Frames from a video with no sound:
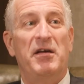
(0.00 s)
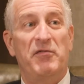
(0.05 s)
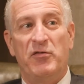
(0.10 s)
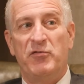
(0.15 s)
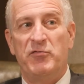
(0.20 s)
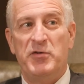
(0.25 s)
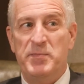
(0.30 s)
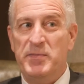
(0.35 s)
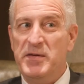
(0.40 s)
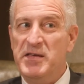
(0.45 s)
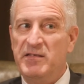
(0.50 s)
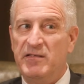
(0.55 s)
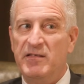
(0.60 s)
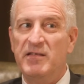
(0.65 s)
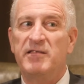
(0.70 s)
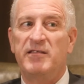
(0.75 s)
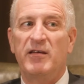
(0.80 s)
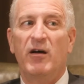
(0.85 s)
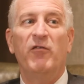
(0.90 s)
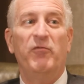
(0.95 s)
never repeats
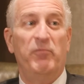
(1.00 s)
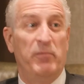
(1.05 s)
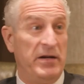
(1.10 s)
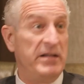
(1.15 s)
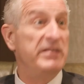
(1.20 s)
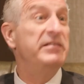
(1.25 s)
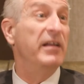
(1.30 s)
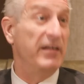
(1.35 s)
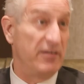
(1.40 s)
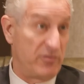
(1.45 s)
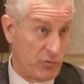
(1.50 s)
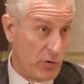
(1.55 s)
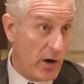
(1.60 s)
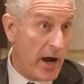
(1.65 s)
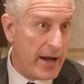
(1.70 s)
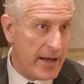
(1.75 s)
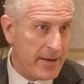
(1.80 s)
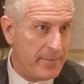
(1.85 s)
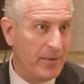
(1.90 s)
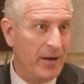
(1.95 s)
itself, but it does
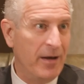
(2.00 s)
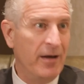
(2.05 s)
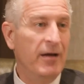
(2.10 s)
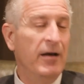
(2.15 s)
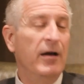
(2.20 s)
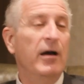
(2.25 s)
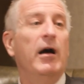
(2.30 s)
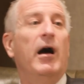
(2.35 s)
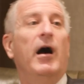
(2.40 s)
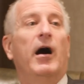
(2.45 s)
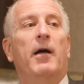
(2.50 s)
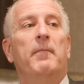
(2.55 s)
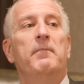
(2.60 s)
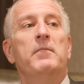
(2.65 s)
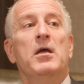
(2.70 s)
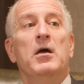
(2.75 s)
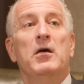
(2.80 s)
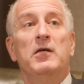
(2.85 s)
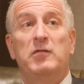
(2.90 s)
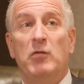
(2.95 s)
rhyme.
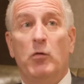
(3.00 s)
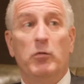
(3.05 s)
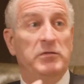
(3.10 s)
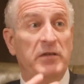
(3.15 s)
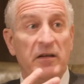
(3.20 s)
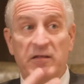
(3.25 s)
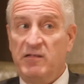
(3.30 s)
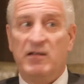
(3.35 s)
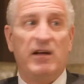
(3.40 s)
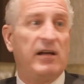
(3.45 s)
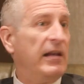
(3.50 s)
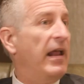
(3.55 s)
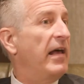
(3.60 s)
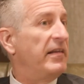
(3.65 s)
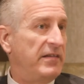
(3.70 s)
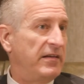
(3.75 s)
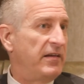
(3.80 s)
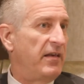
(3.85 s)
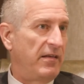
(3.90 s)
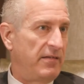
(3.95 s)
So this is a
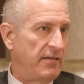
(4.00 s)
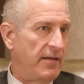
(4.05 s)
classic